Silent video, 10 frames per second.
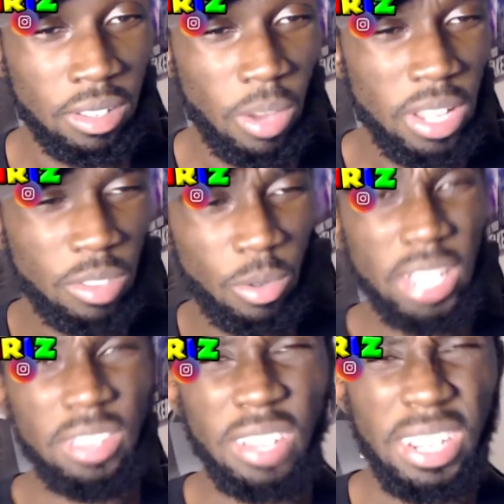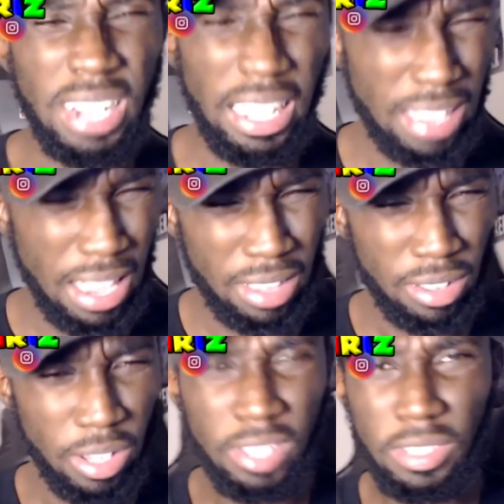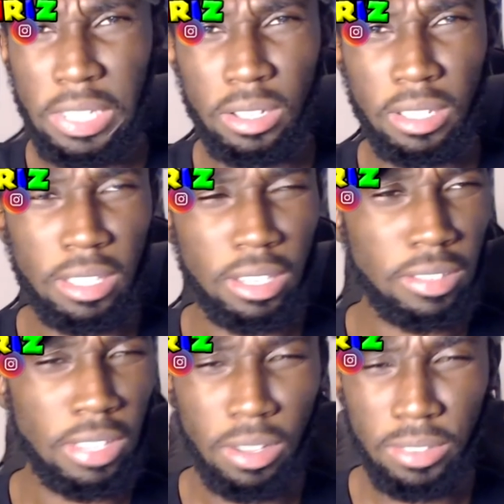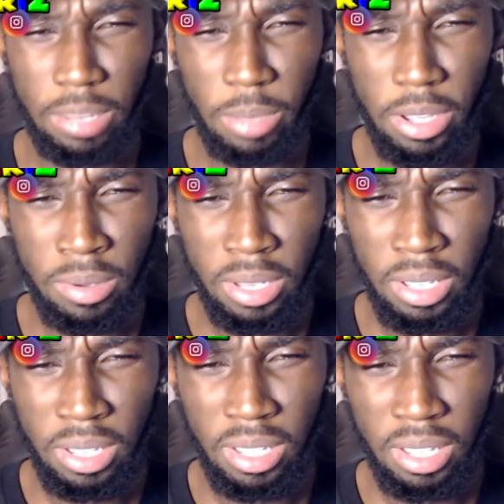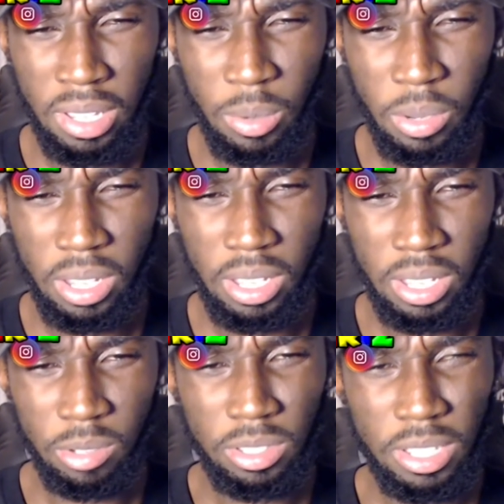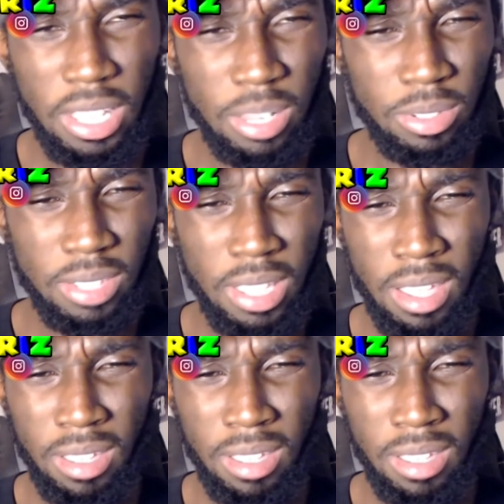Why he Why he shot it like that? Because like, they call timeout? What What the hell was that?